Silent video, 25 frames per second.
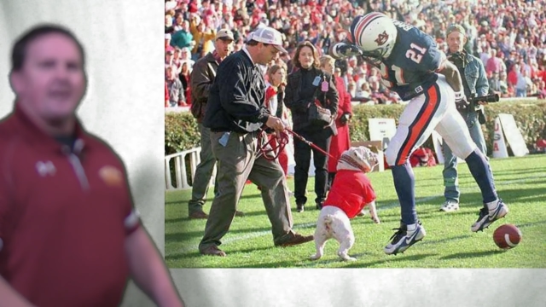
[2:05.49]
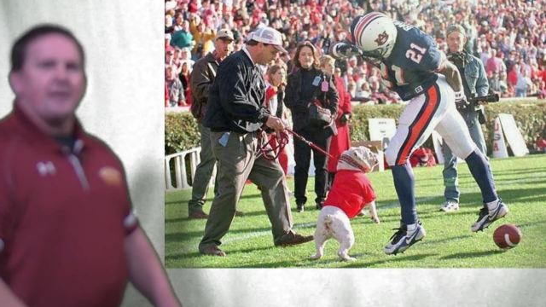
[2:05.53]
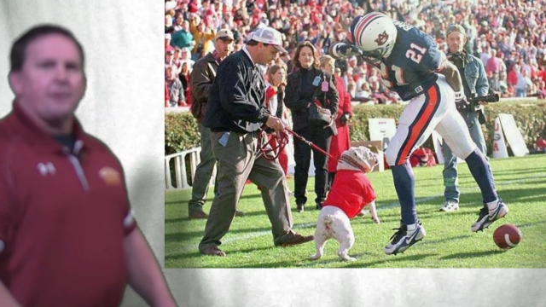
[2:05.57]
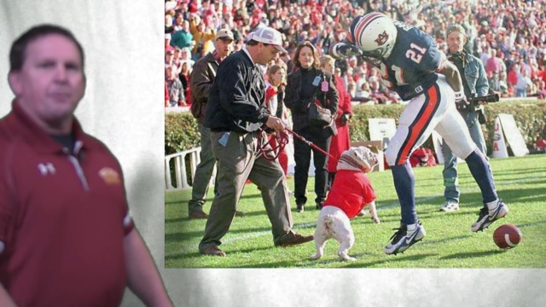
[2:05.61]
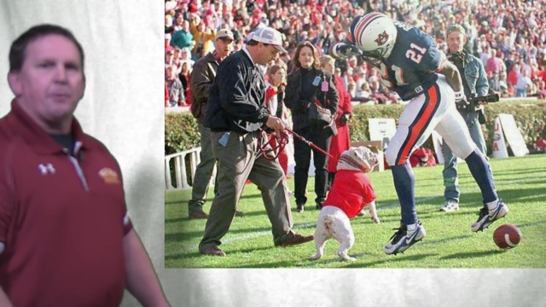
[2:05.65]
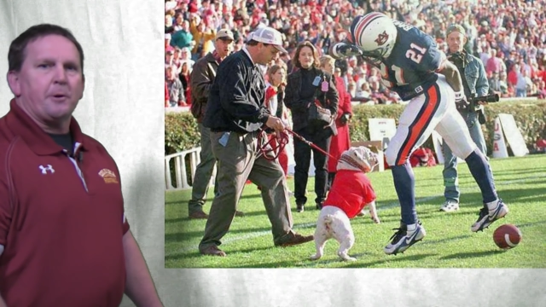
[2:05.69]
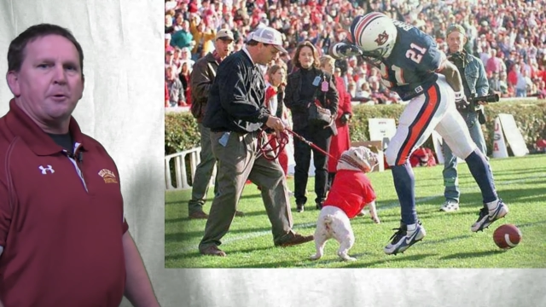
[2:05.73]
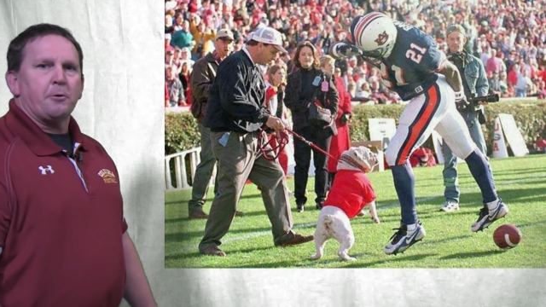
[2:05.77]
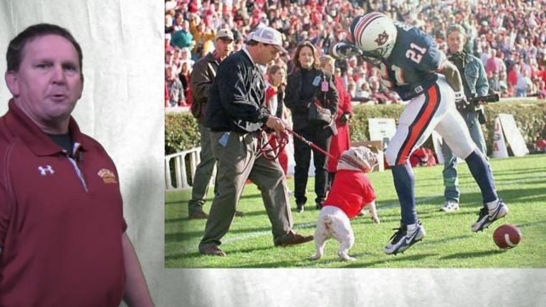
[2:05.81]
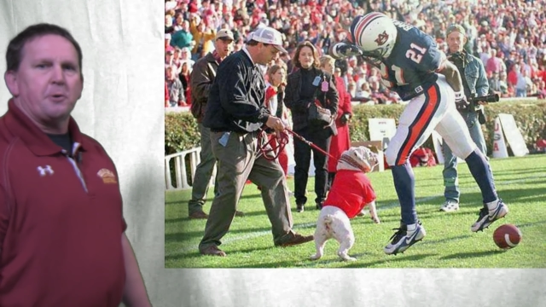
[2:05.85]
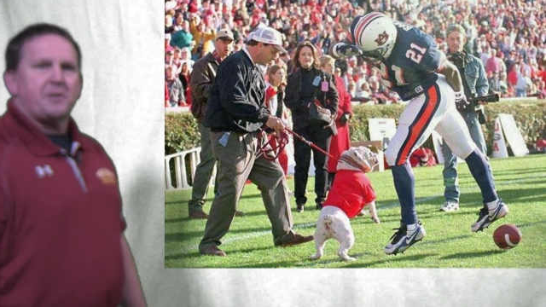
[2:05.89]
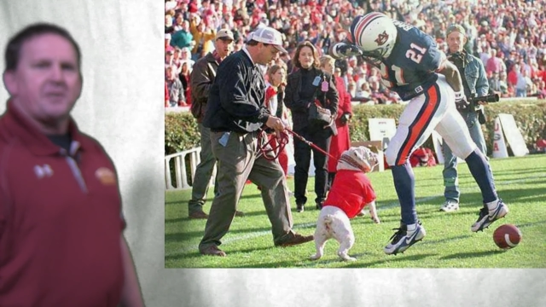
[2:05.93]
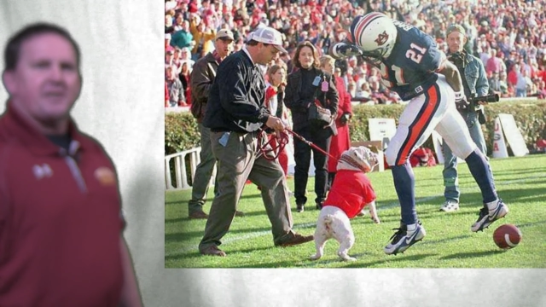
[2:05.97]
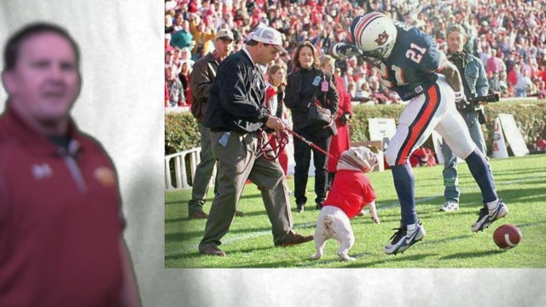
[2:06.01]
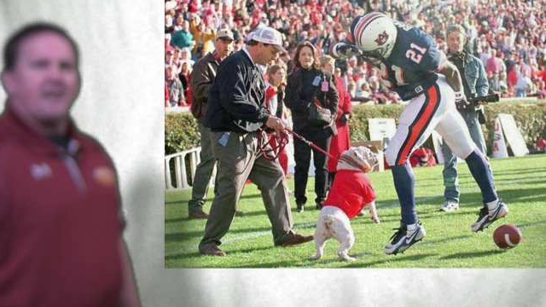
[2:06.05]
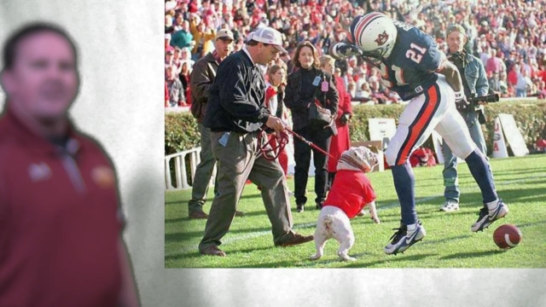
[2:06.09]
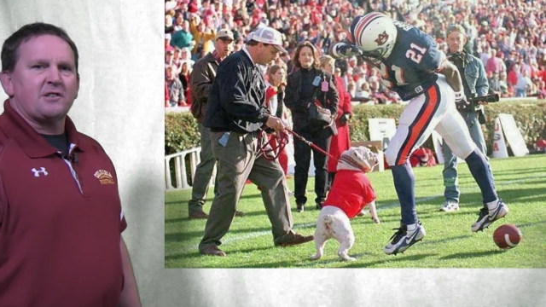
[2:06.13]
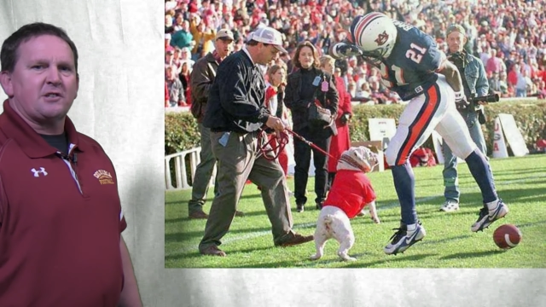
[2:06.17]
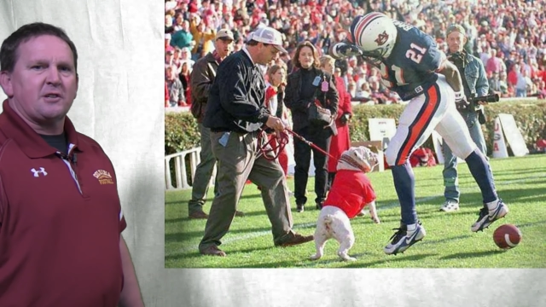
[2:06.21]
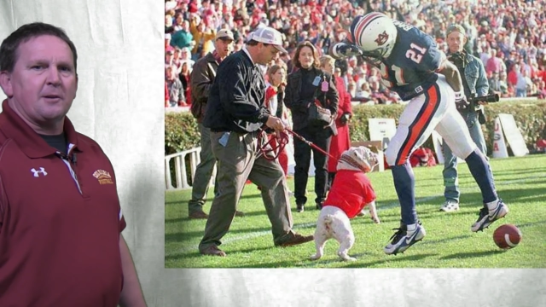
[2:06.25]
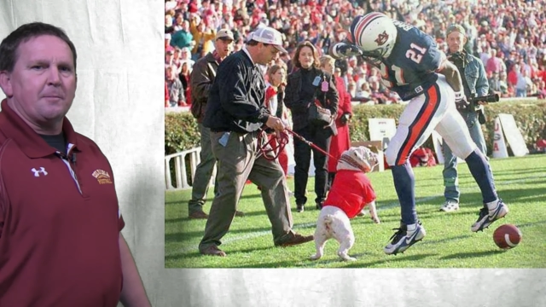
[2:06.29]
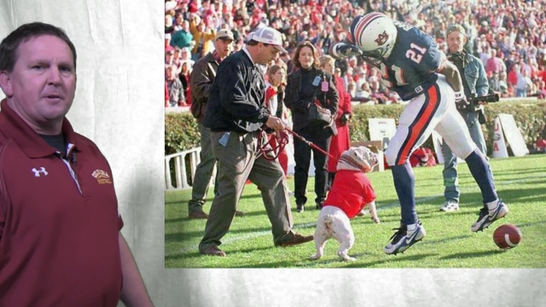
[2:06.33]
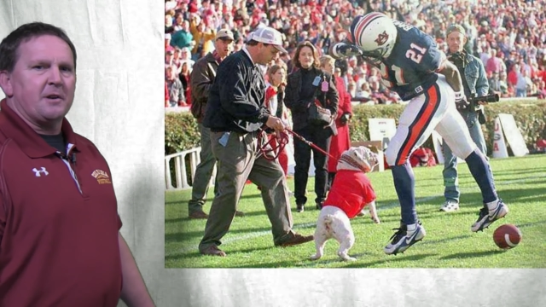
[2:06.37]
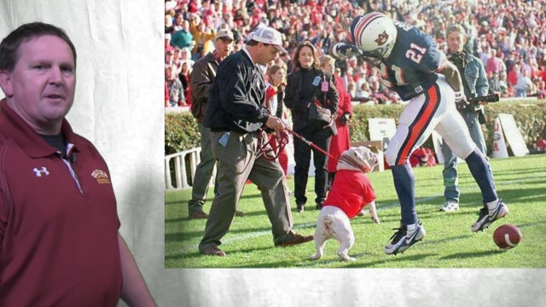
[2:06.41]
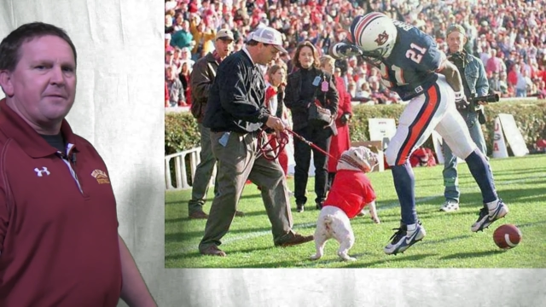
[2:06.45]
ready to attack
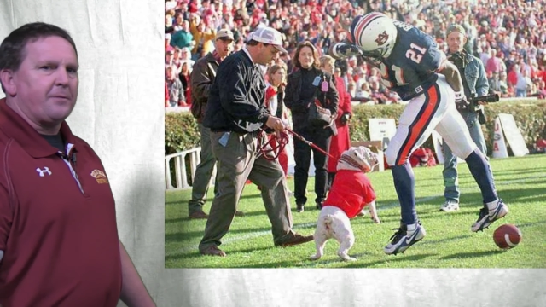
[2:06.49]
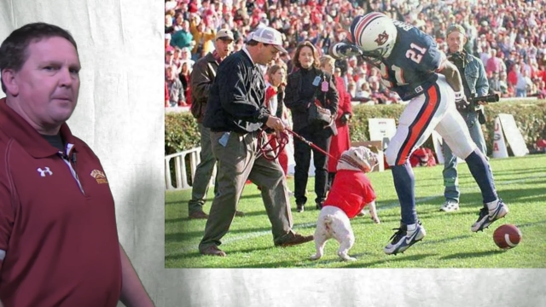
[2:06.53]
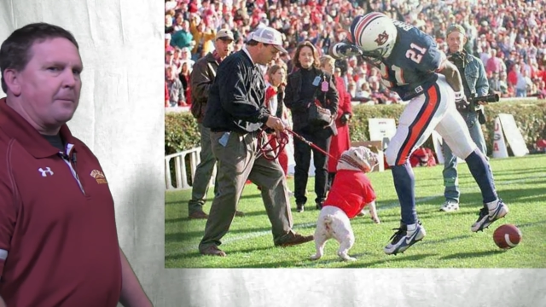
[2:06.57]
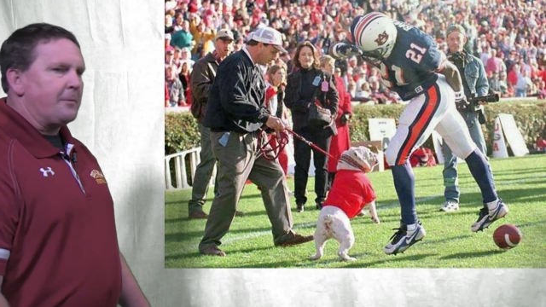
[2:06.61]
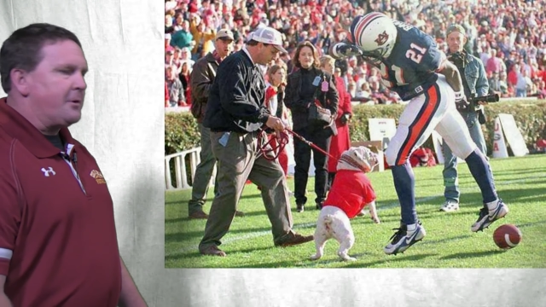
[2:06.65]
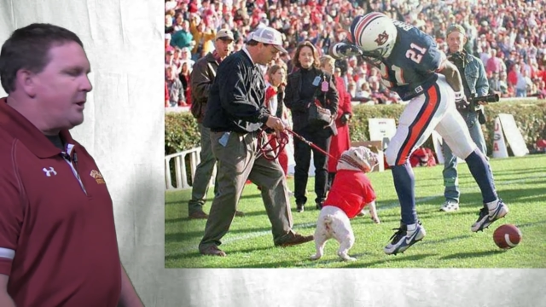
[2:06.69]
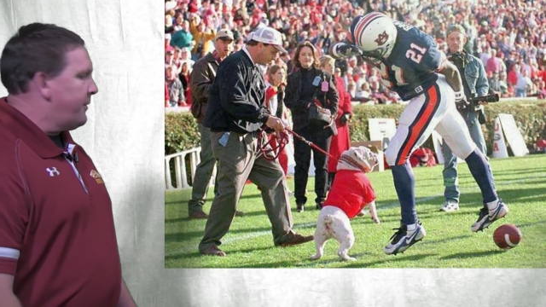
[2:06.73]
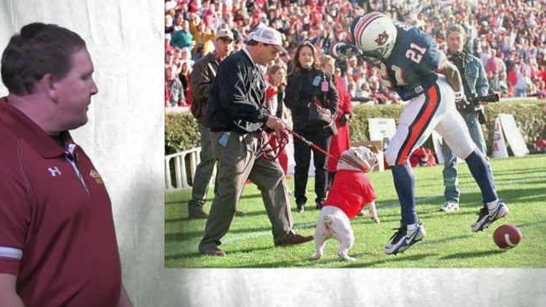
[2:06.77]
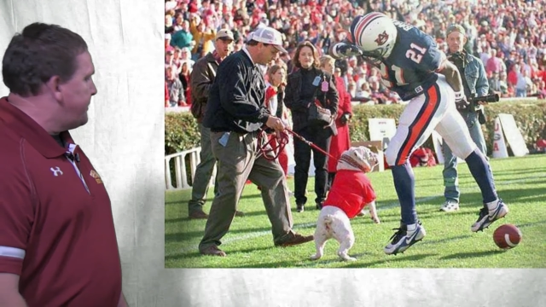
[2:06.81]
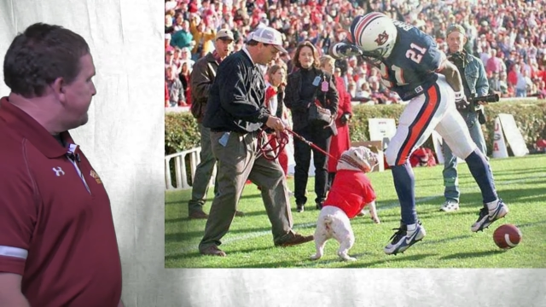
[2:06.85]
somebody from the other